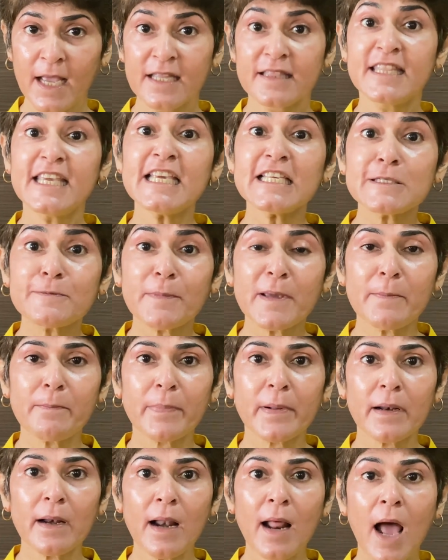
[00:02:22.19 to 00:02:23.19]
These
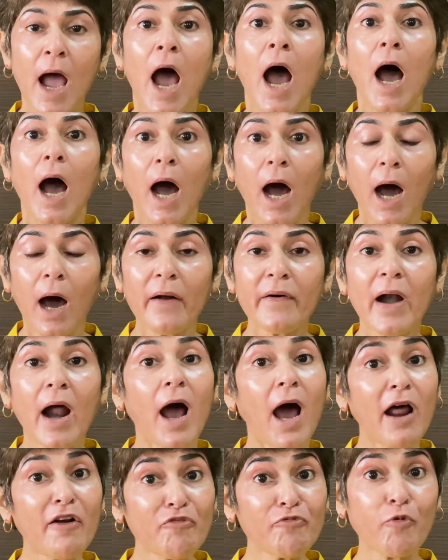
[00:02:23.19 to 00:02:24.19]
people are
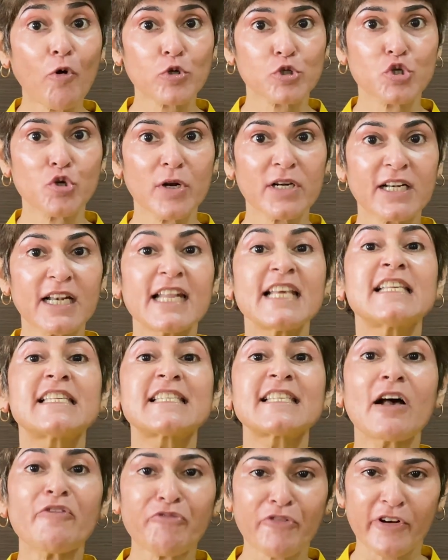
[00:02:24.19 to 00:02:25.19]
unfortunately
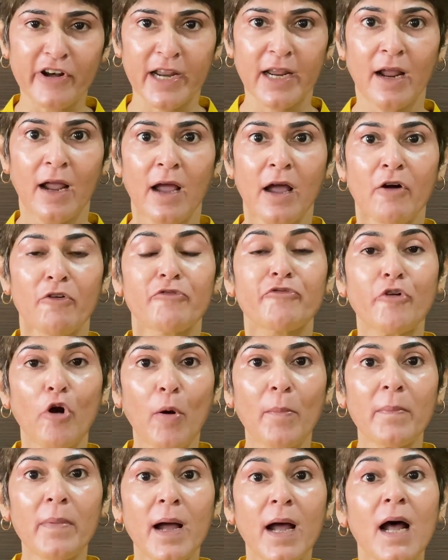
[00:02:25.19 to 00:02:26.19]
suffering
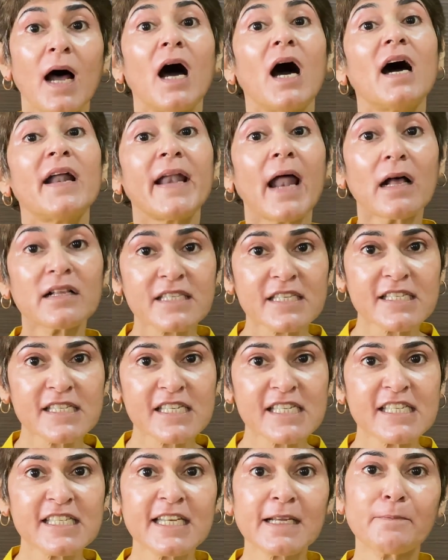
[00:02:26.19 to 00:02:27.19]
from a
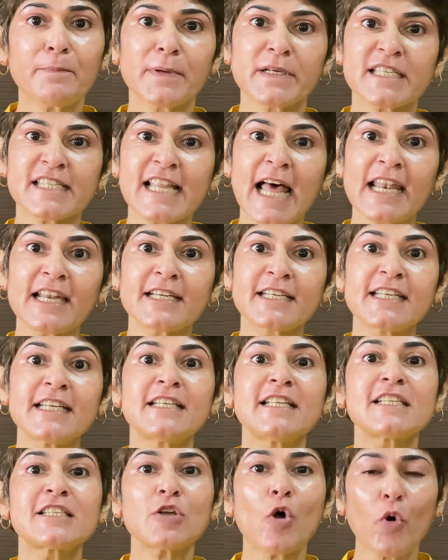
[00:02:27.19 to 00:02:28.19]
narcissistic personality
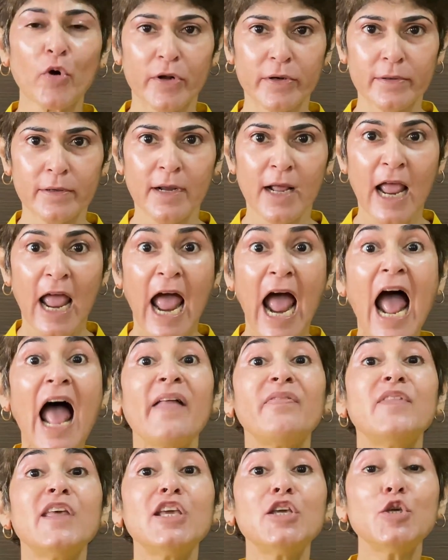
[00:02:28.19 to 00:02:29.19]
disorder,
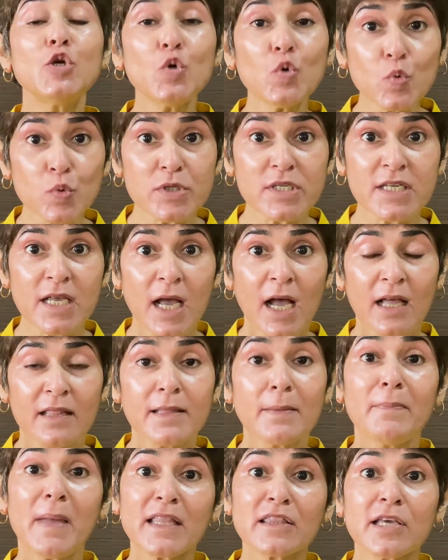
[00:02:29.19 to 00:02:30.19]
and they use
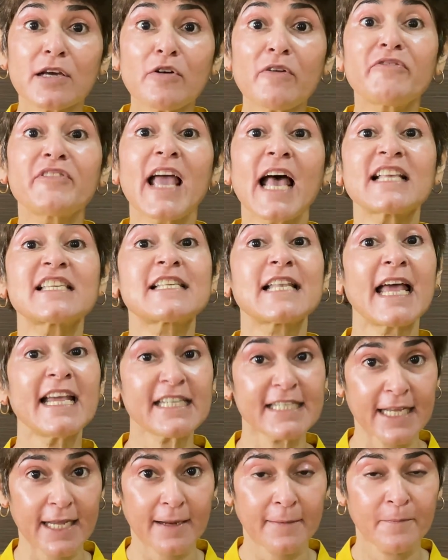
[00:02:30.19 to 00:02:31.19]
the method of
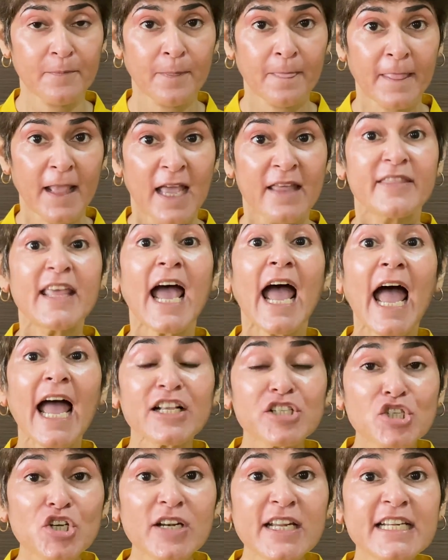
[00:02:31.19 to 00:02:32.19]
gaslighting. They
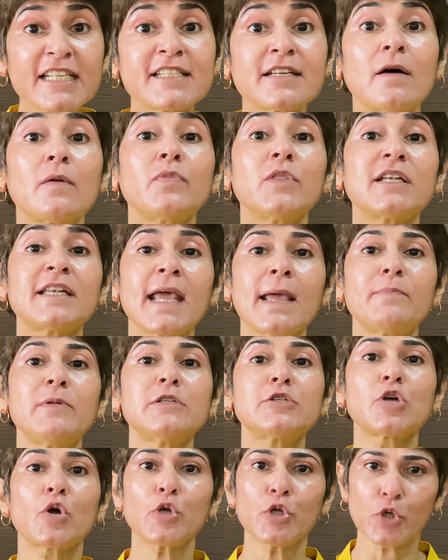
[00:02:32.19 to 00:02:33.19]
actually turn the
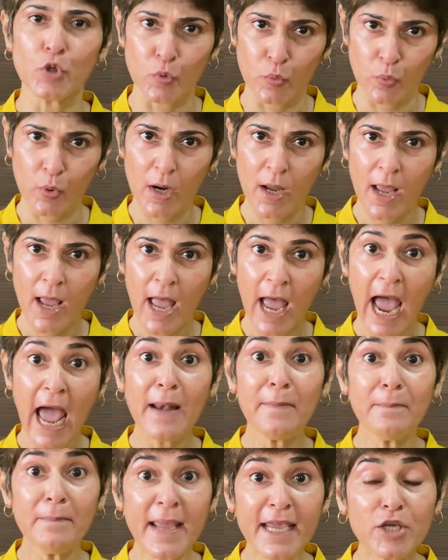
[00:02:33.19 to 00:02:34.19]
tables on you
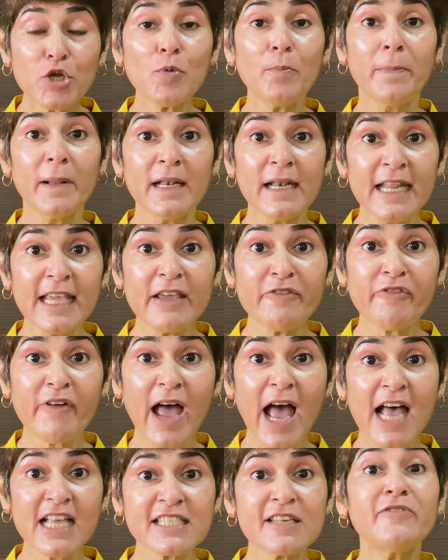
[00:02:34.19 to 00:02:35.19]
and make you believe
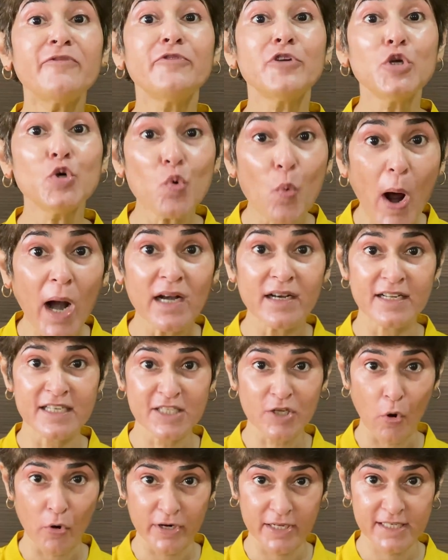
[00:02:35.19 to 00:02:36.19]
as if you are
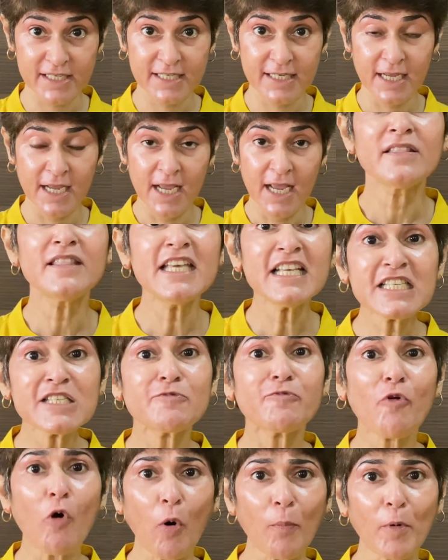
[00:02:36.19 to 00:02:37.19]
dishonest. This
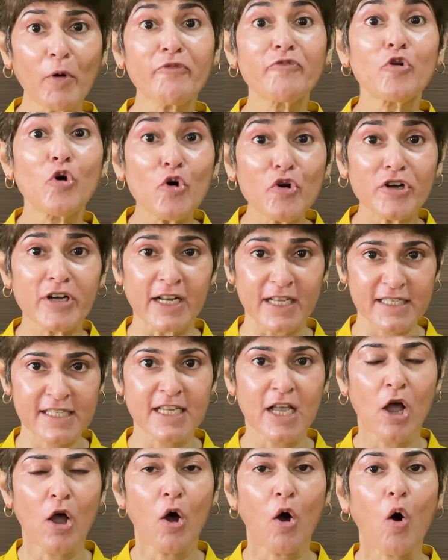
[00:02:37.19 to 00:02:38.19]
form of
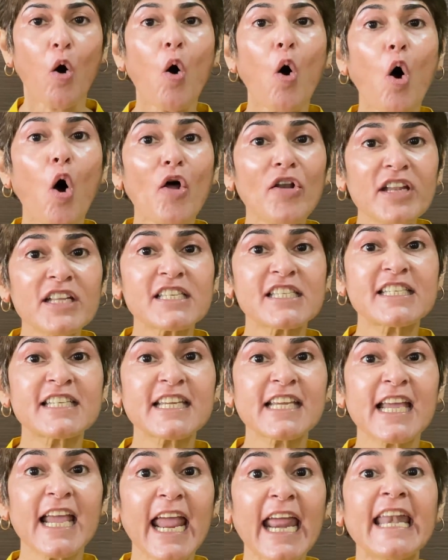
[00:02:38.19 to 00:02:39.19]
goodness or
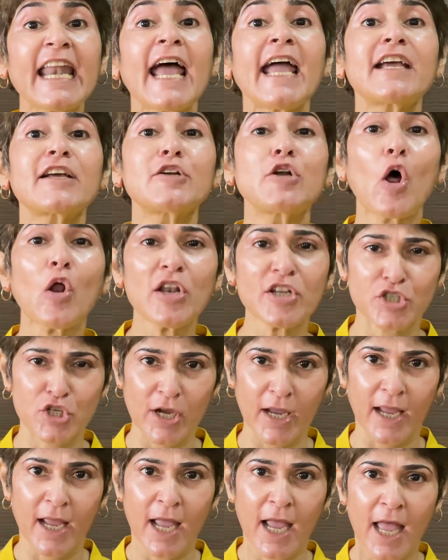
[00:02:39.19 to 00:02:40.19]
honesty in
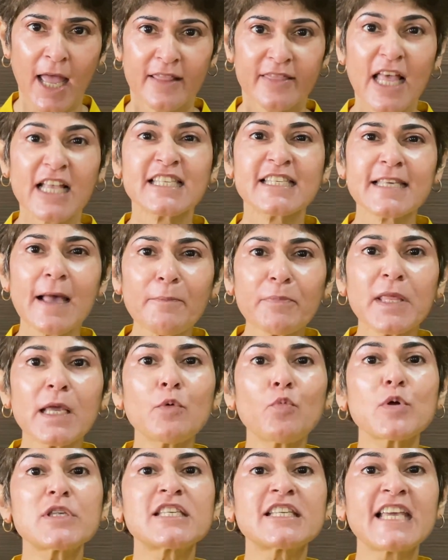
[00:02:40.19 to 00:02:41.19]
acknowledging that
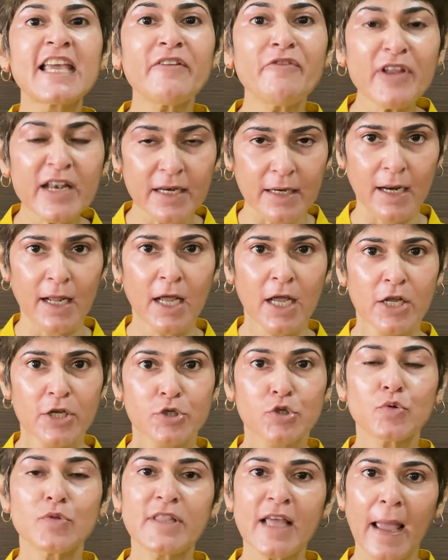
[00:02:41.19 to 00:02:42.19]
something was given
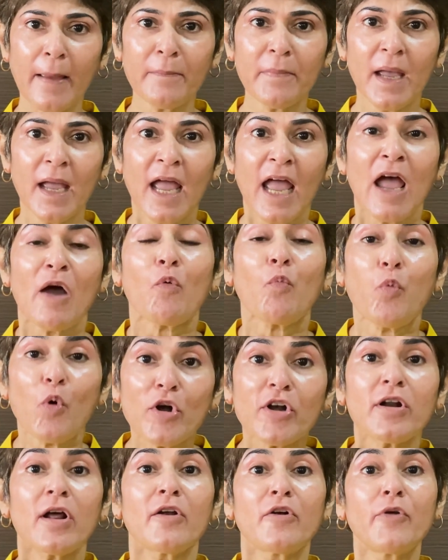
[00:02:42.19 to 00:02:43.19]
to them
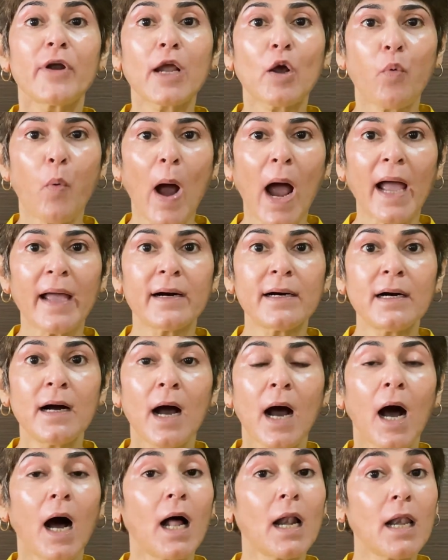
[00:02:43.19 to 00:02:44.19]
would require
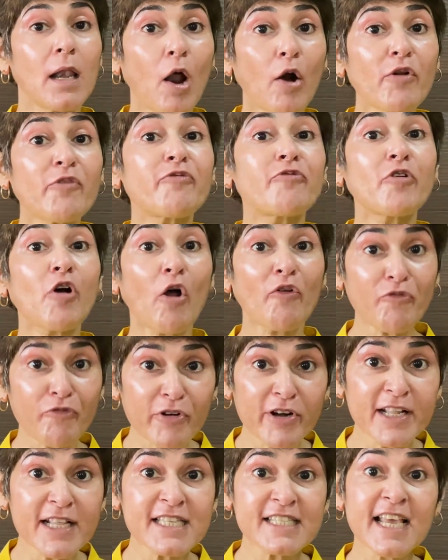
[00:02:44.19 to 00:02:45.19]
a lot of
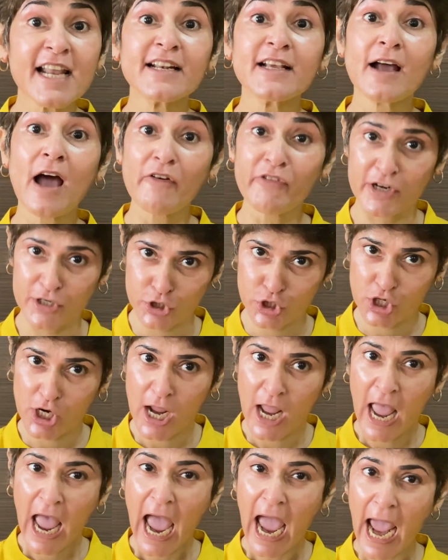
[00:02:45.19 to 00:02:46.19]
confidence and courage
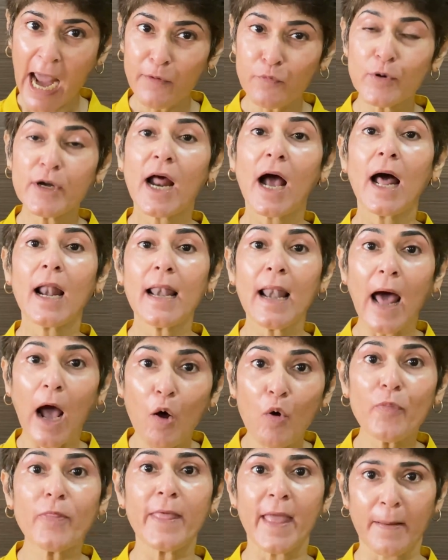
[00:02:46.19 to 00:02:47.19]
and would
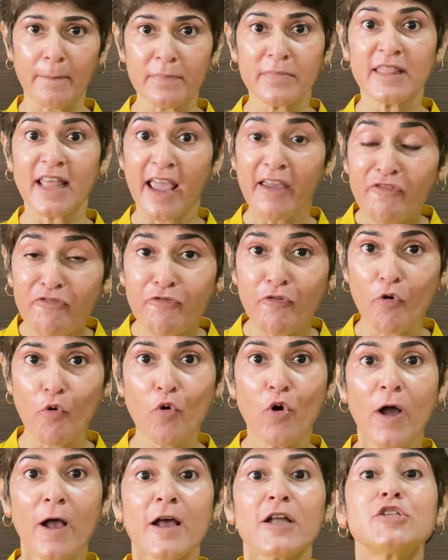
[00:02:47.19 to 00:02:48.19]
allow them,
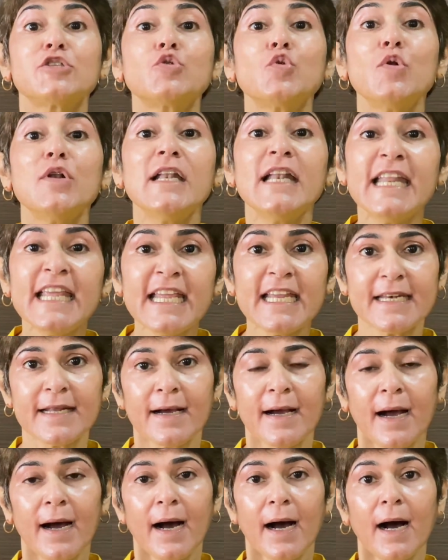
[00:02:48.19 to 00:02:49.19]
therefore, to
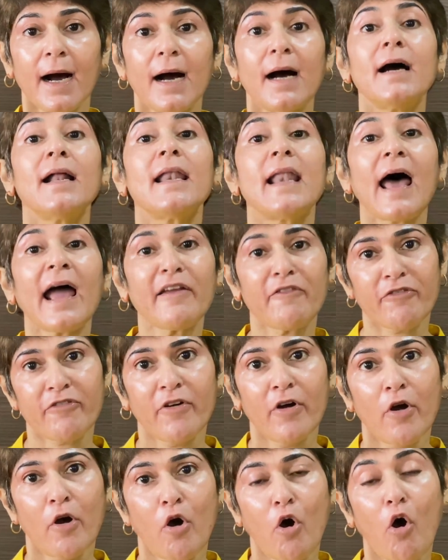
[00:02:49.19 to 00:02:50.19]
lead a life
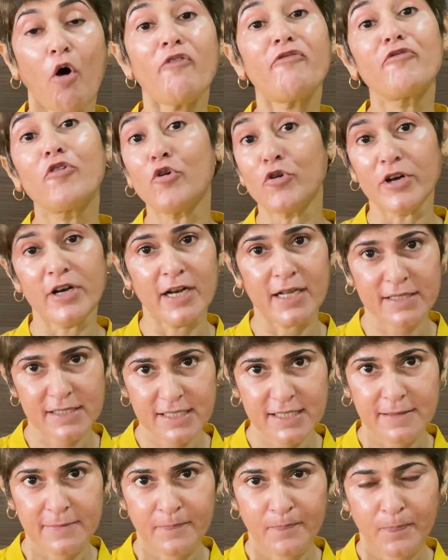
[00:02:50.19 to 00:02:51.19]
of
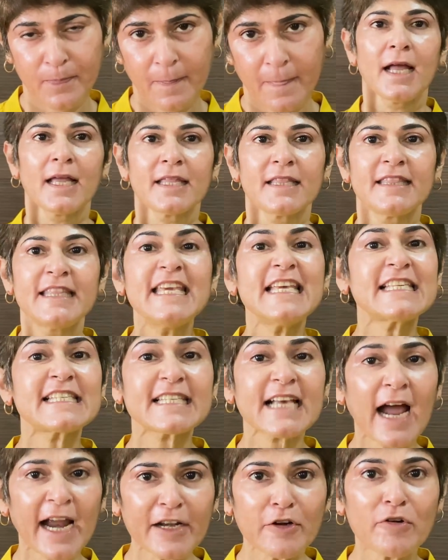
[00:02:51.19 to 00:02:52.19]
goodness. These
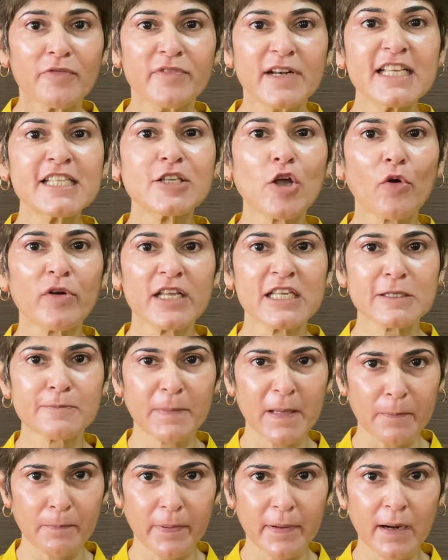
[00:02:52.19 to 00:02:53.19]
kind of dishonest
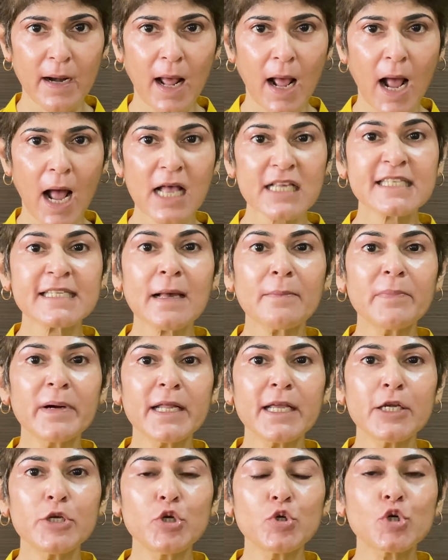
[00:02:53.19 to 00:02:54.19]
people are
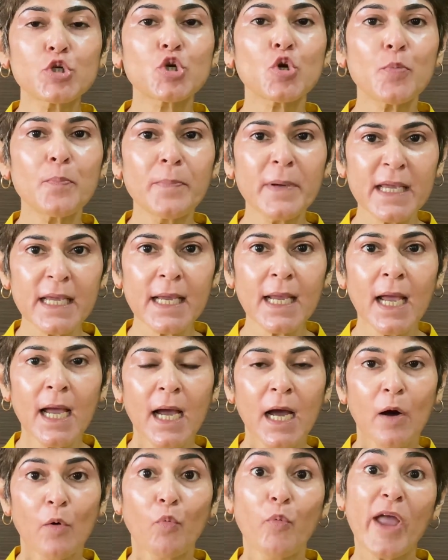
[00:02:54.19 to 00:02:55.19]
somebody you should be
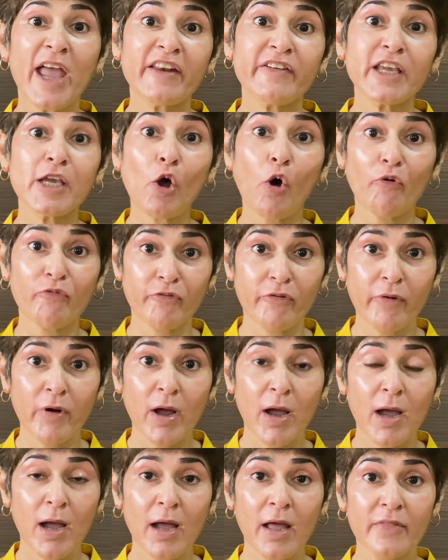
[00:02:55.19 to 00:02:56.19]
wary of.
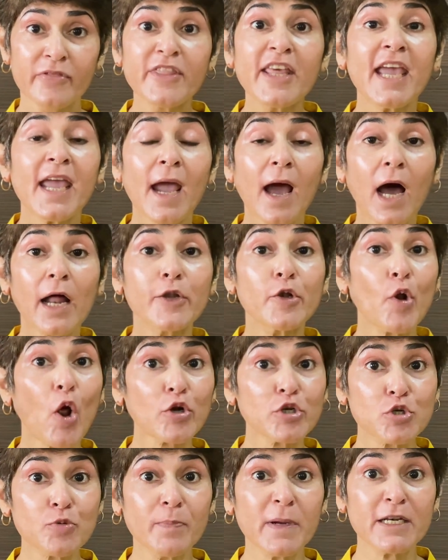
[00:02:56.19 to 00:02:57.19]
They are
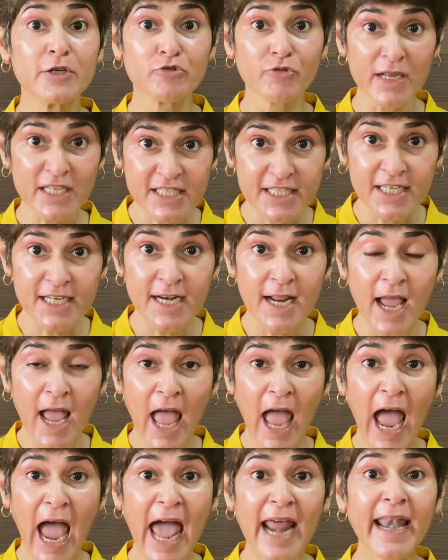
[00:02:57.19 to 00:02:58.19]
not to be trusted
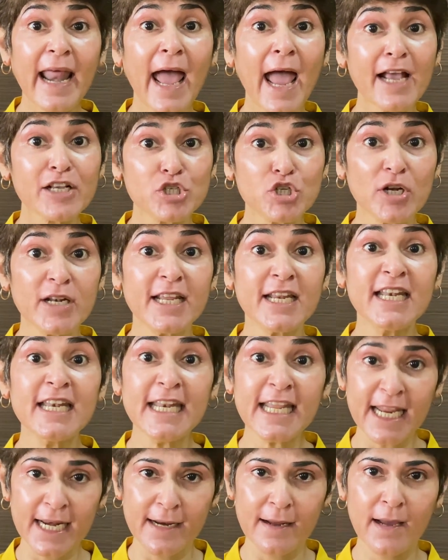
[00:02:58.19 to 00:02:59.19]
and actually
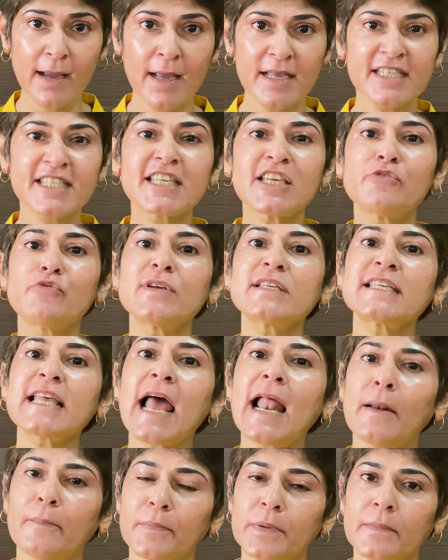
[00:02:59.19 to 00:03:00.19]
need serious
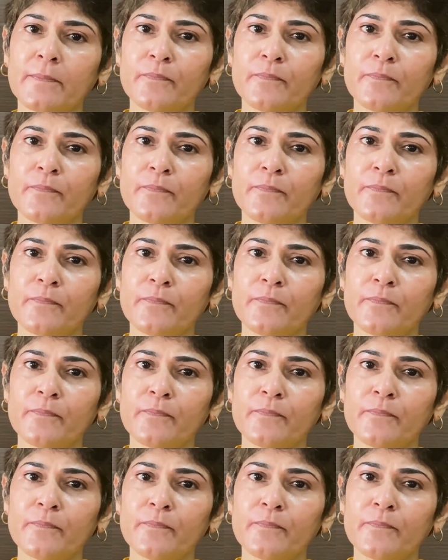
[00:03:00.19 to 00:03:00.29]
help.